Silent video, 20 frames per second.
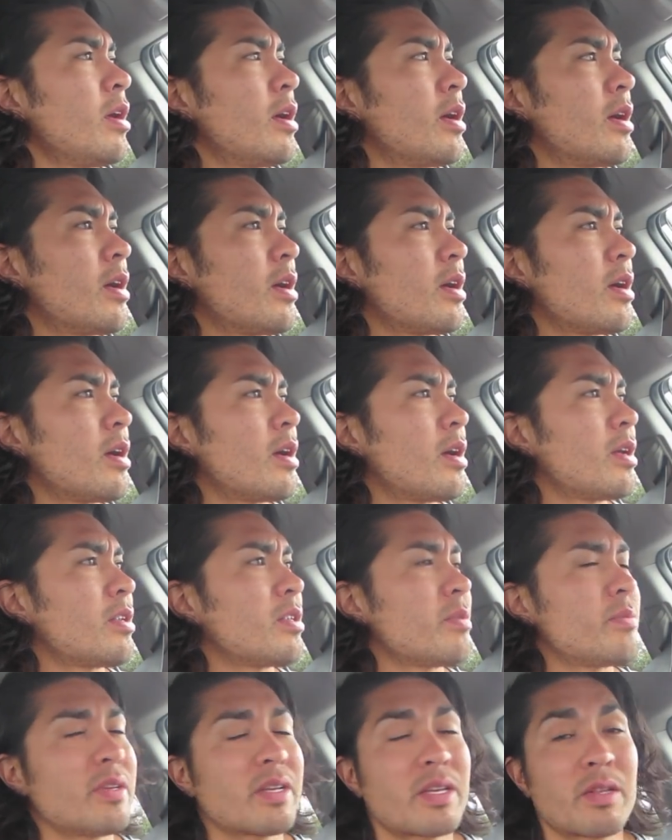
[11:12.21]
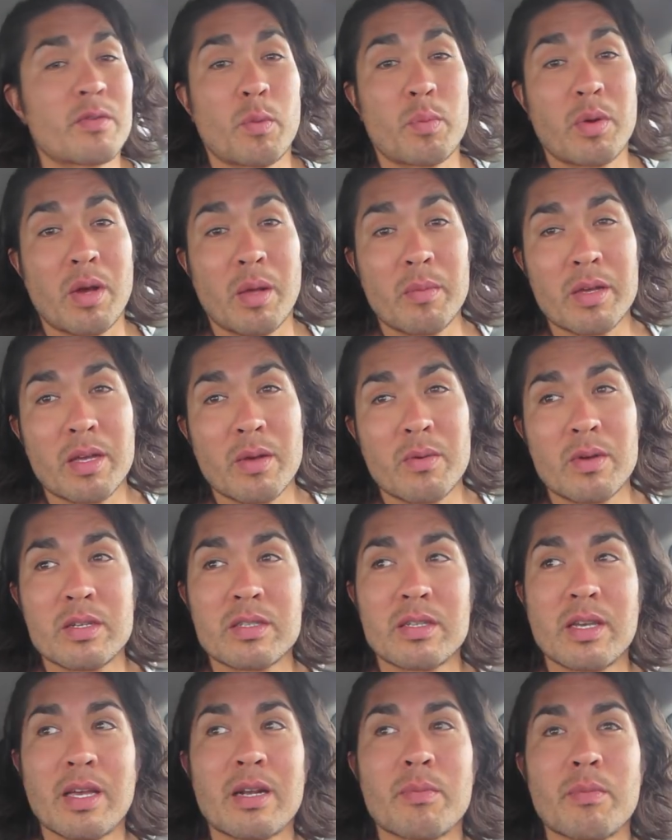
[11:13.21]
Dominican Republic, I want to
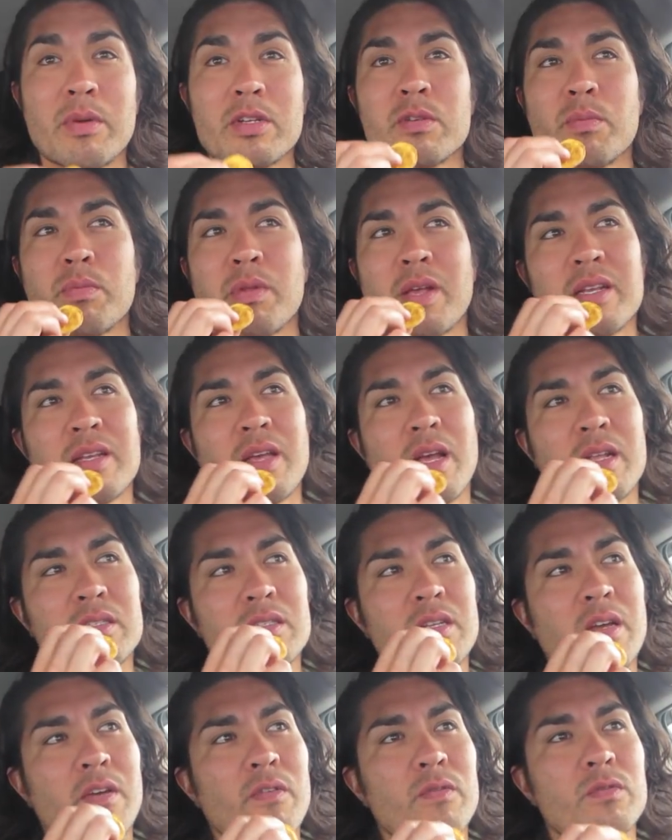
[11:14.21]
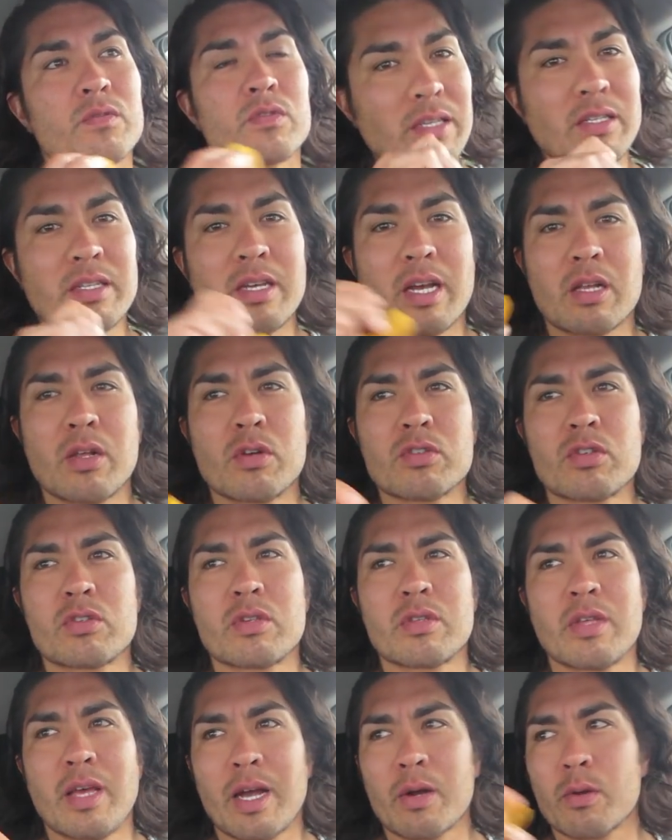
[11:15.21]
say, had a bunch of plantain stuff. So as you get closer
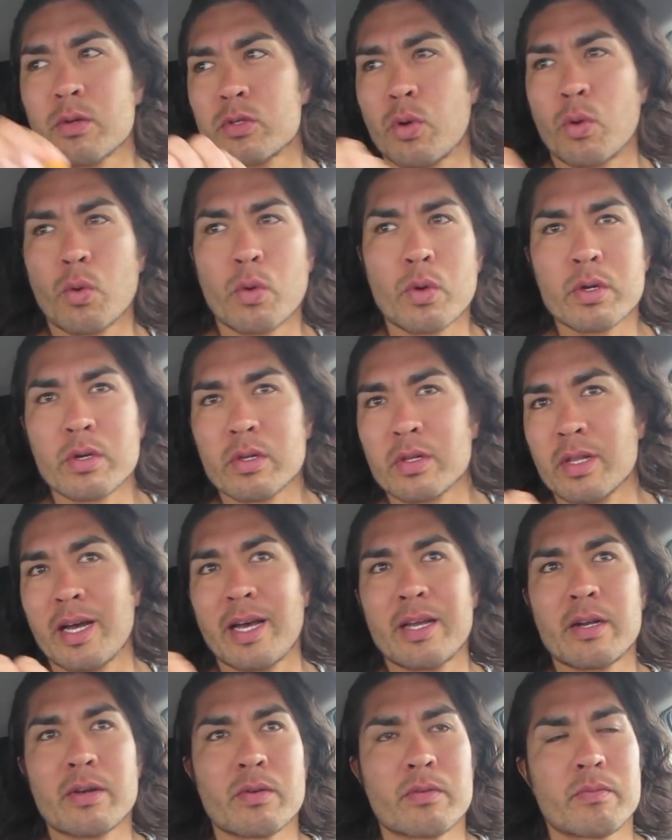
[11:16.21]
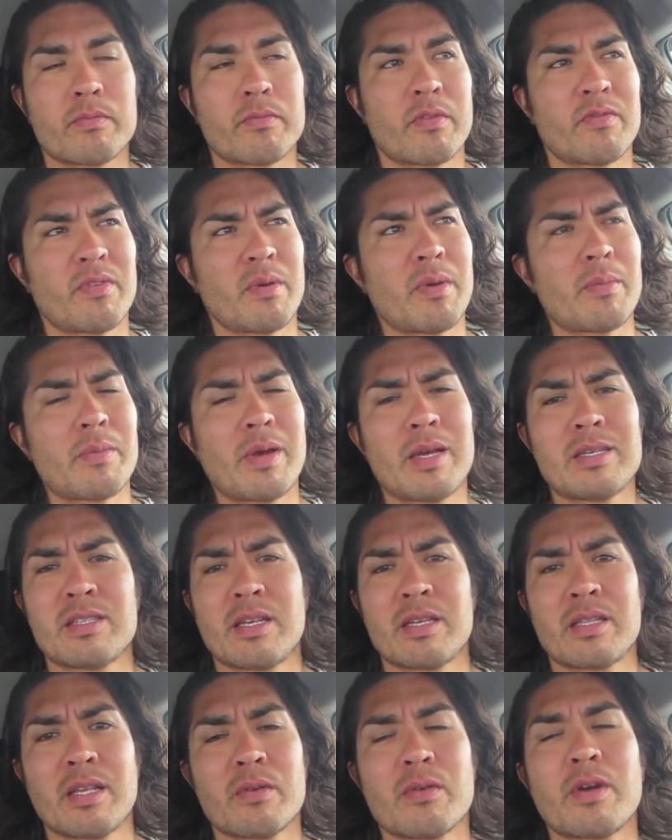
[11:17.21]
to the equatorial line, or am I
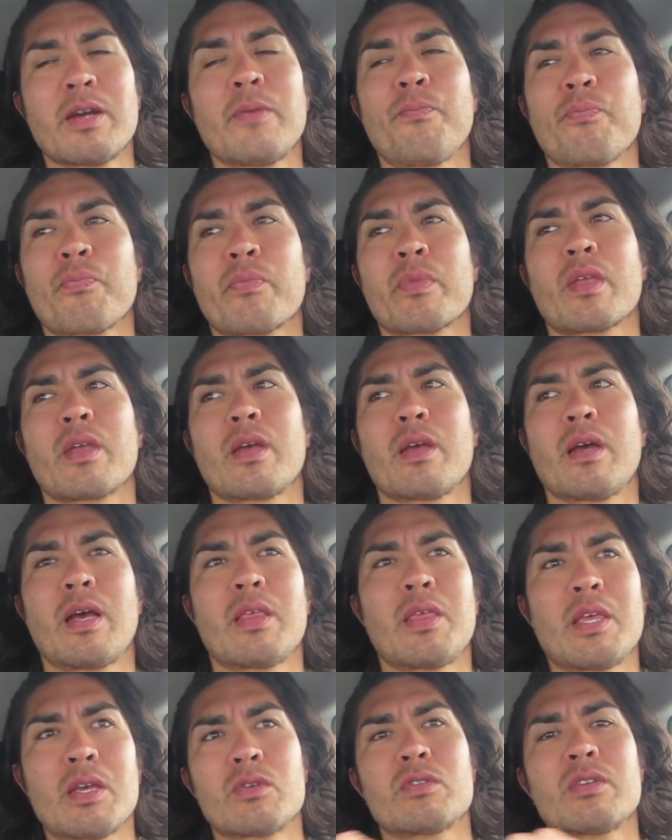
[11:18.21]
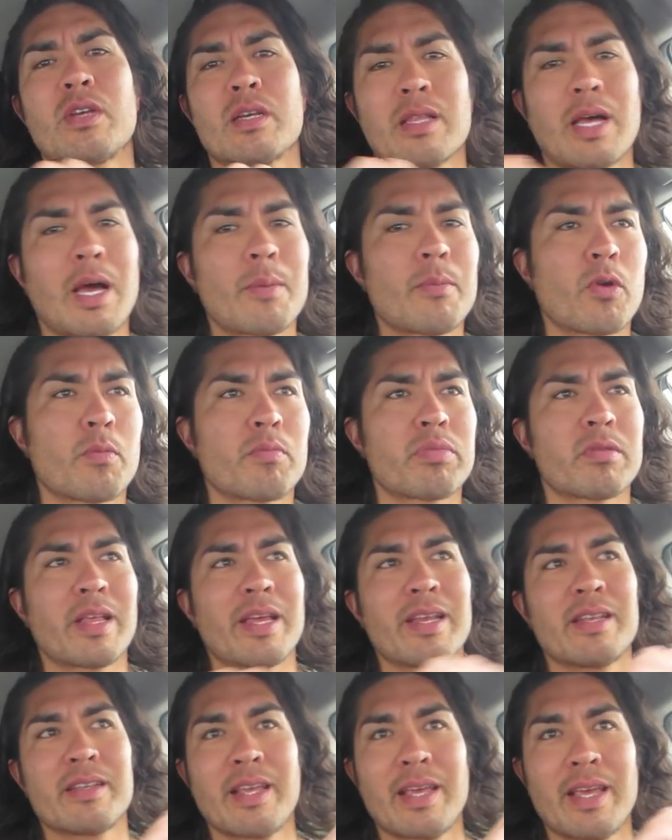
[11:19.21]
saying that right? I think you see a lot more
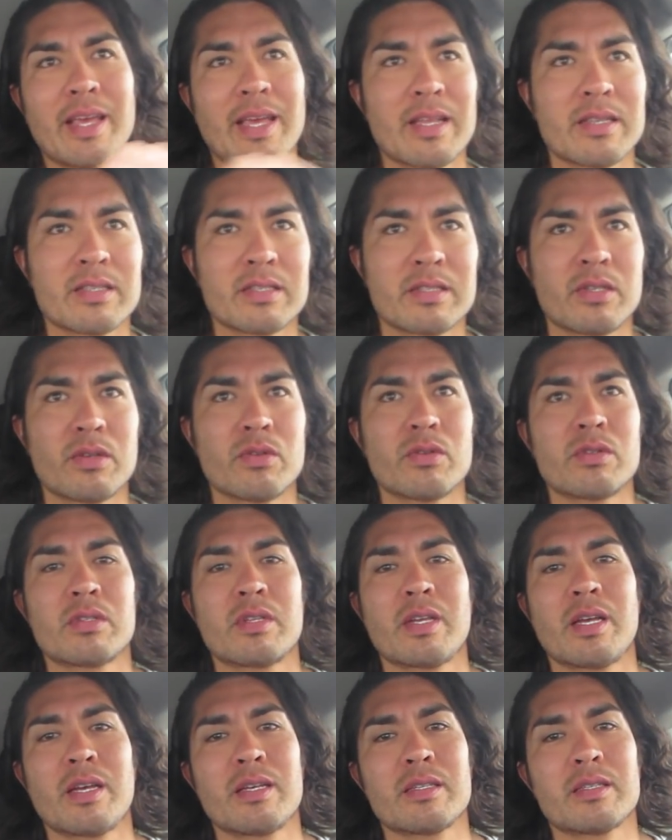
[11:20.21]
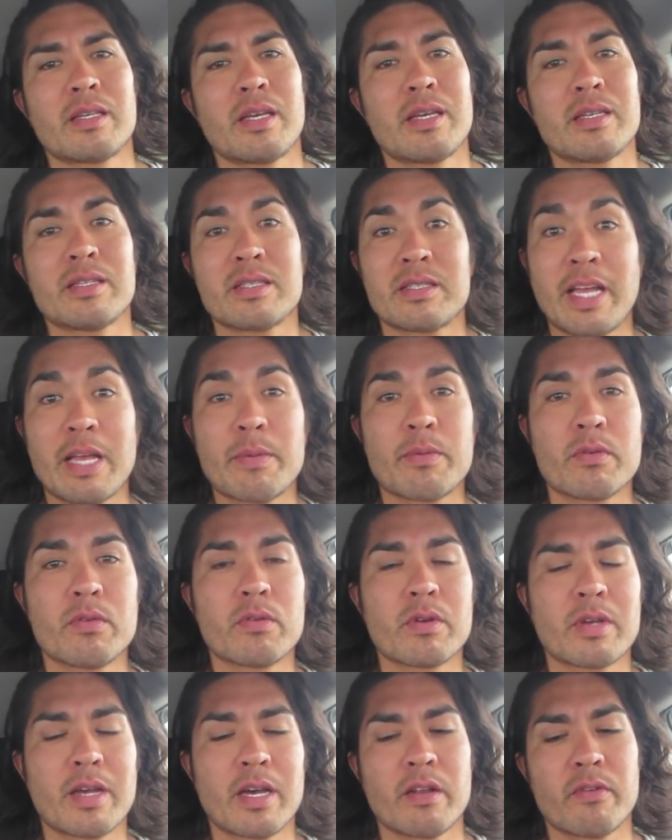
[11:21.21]
plantains used as a
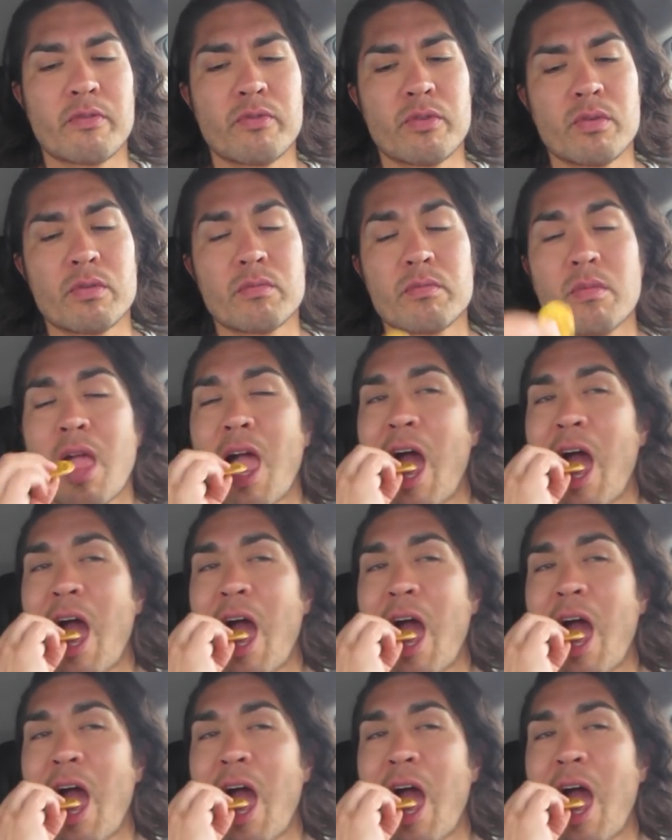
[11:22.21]
staple kind of food.